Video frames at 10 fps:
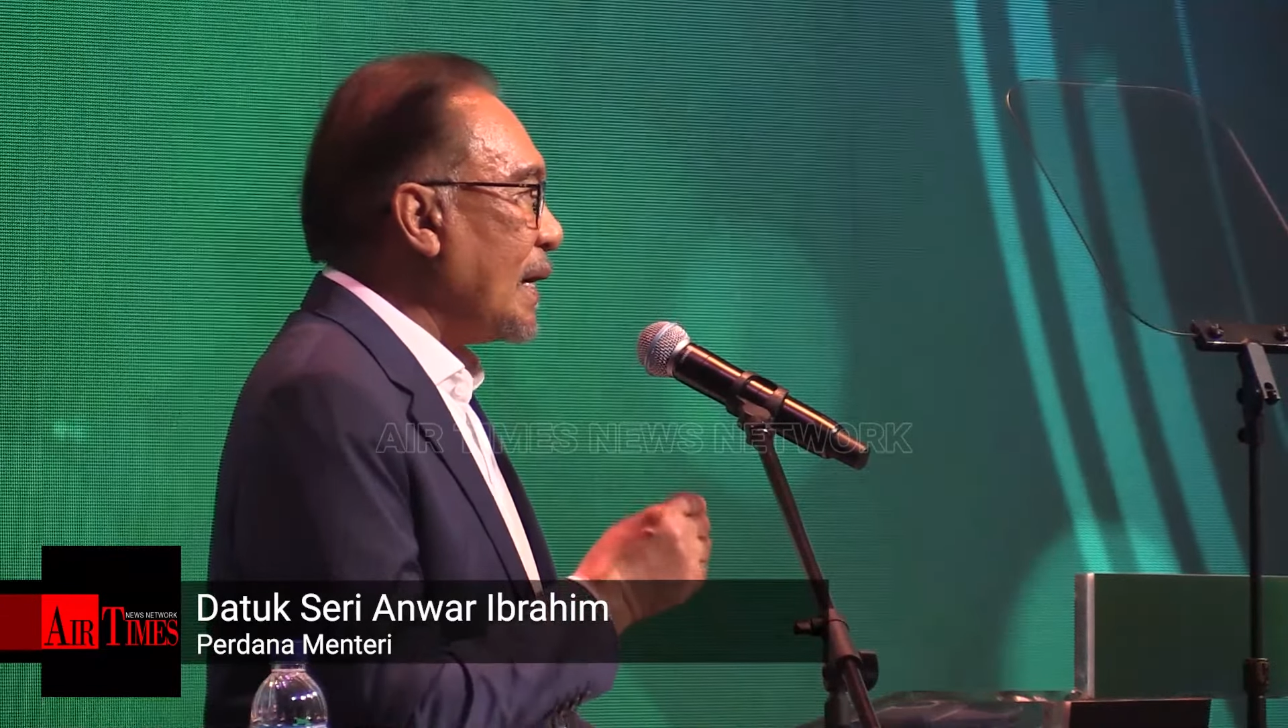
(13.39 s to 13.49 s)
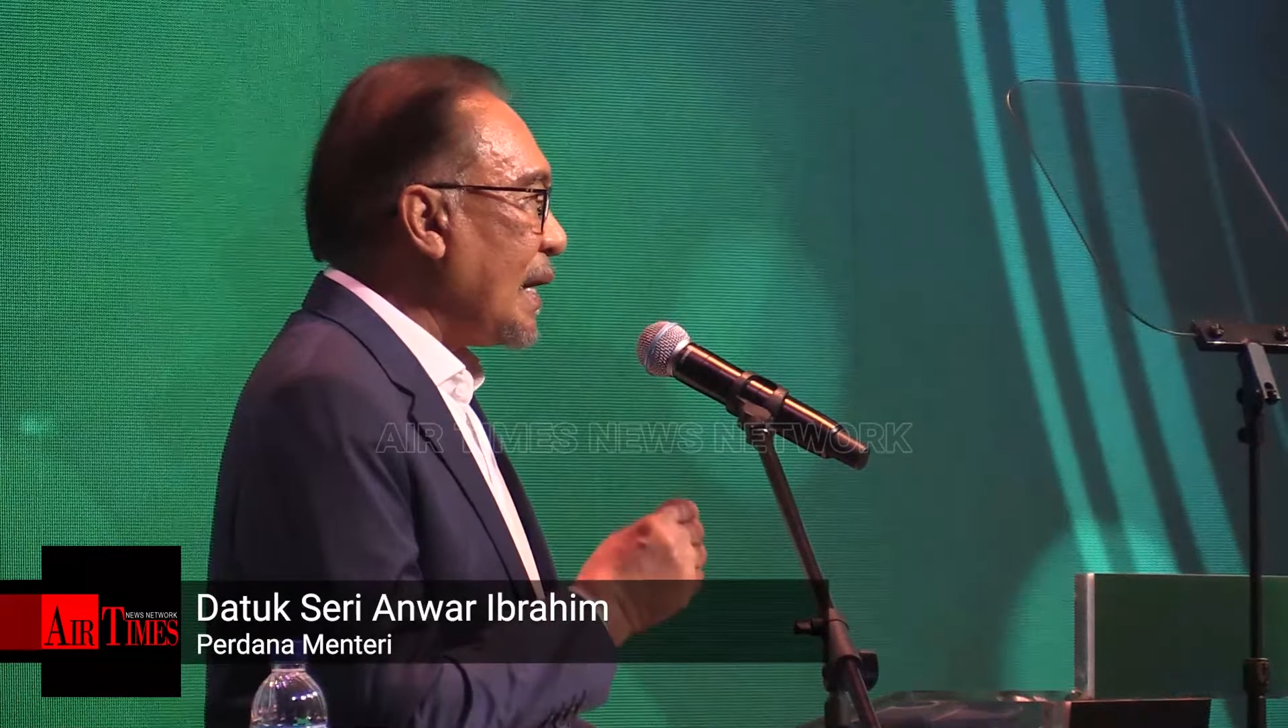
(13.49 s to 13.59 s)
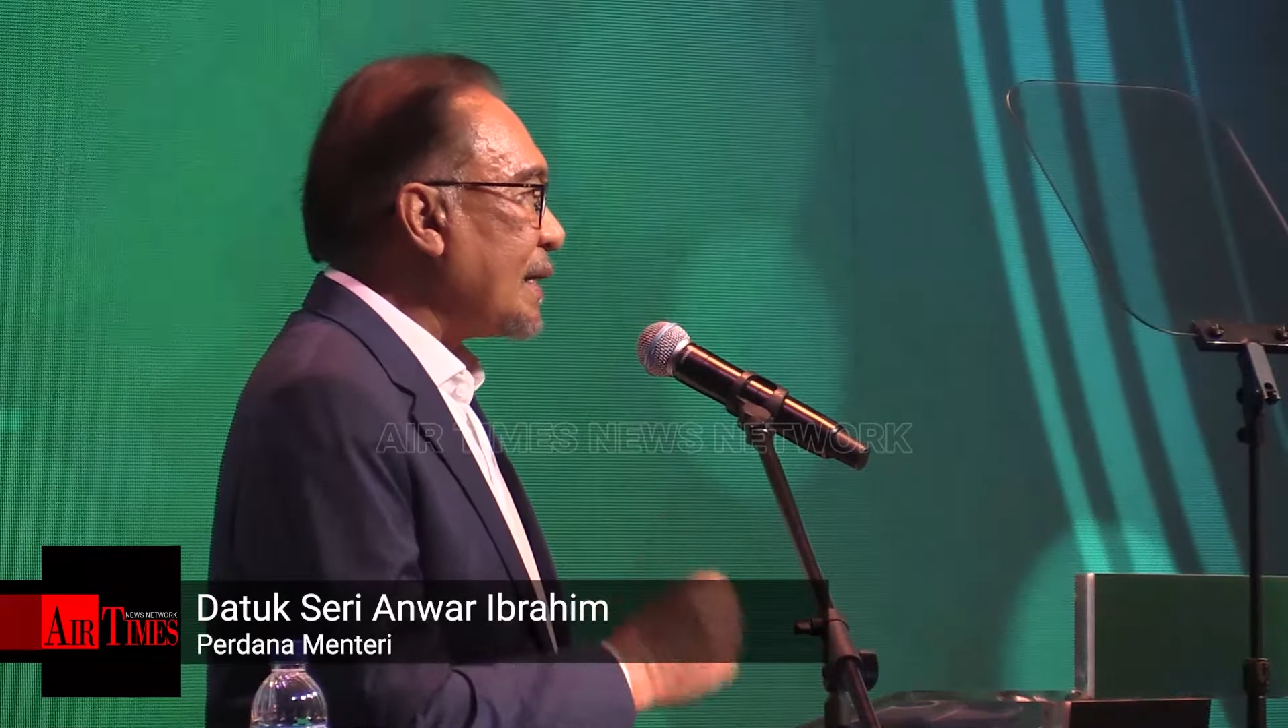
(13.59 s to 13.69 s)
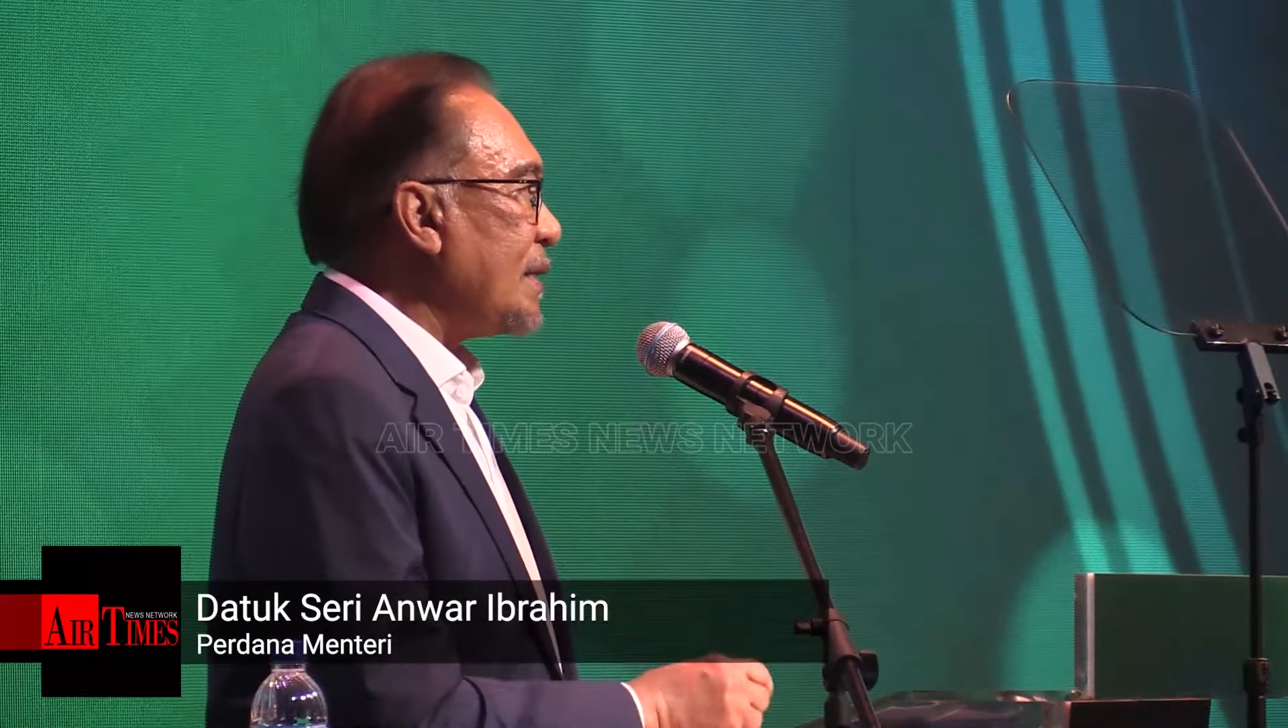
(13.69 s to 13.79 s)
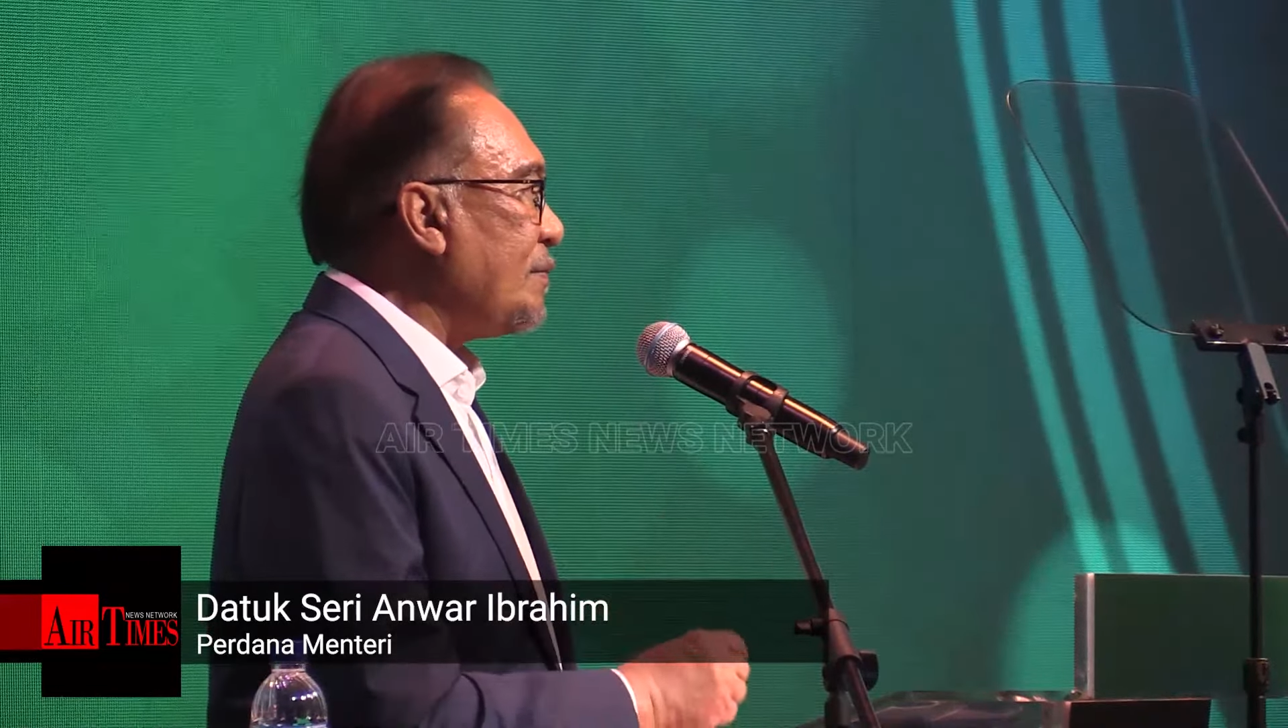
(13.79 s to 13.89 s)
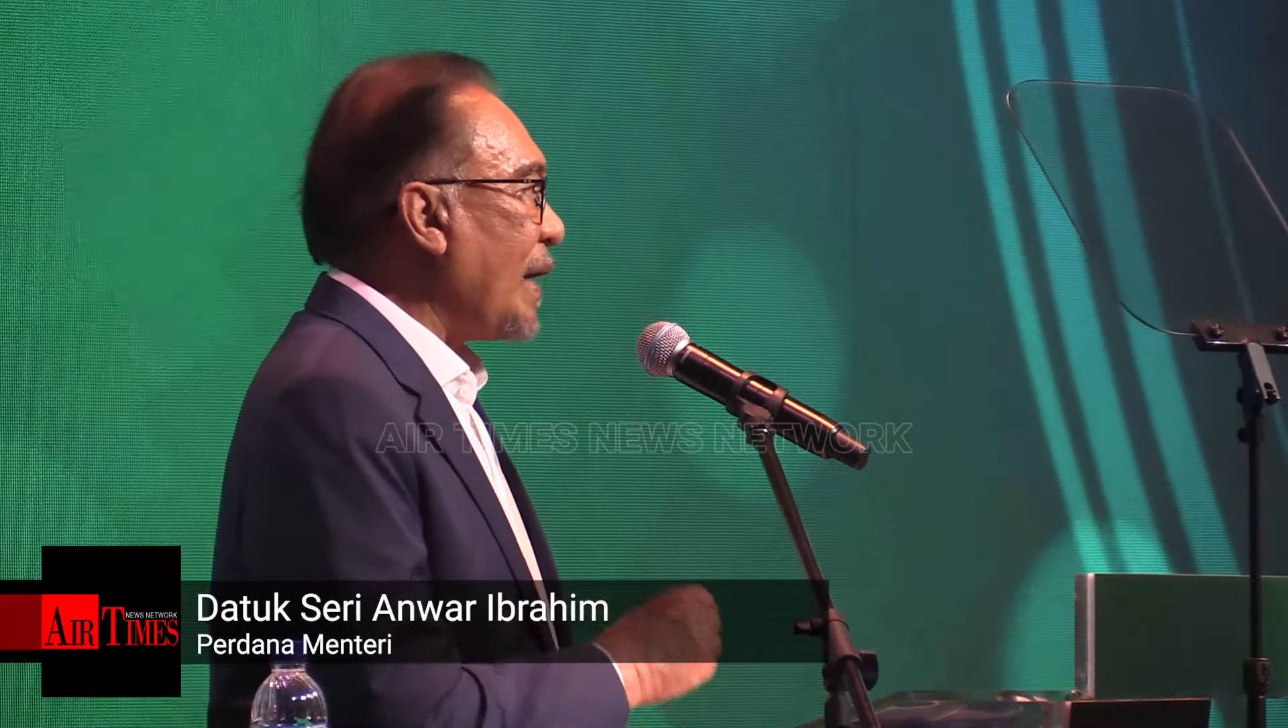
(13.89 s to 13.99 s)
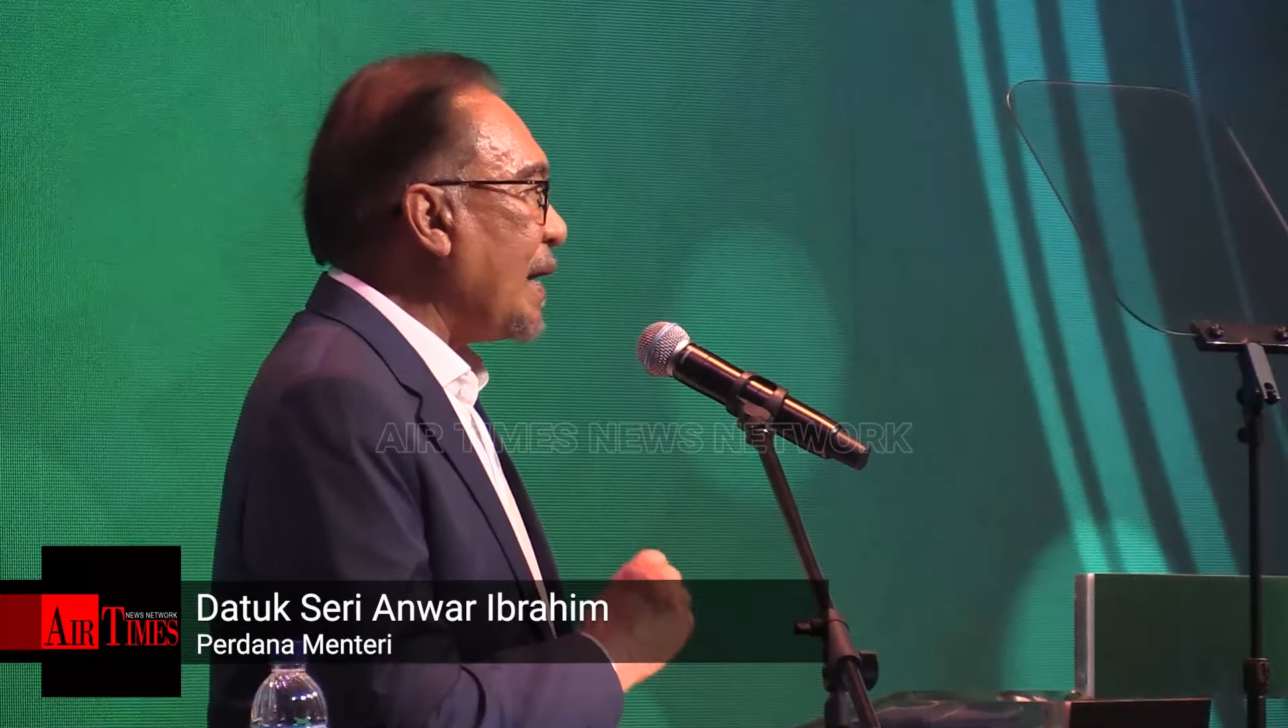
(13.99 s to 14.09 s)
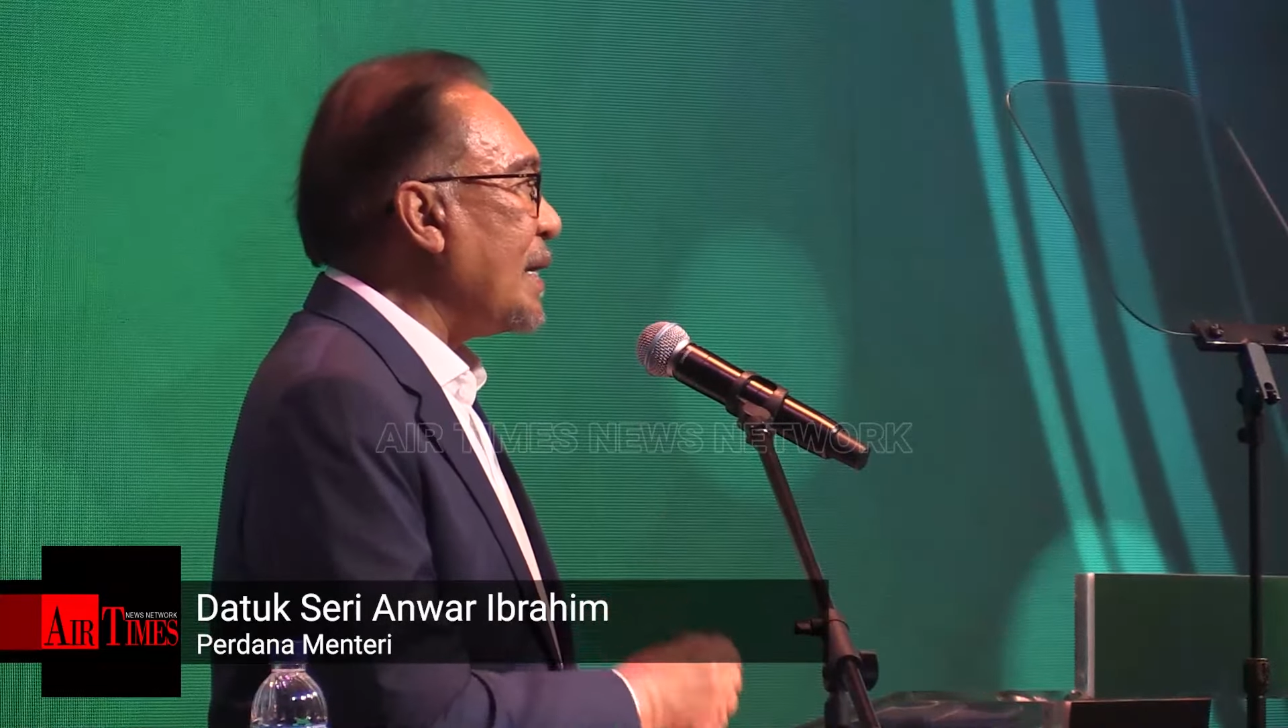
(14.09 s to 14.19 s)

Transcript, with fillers: collective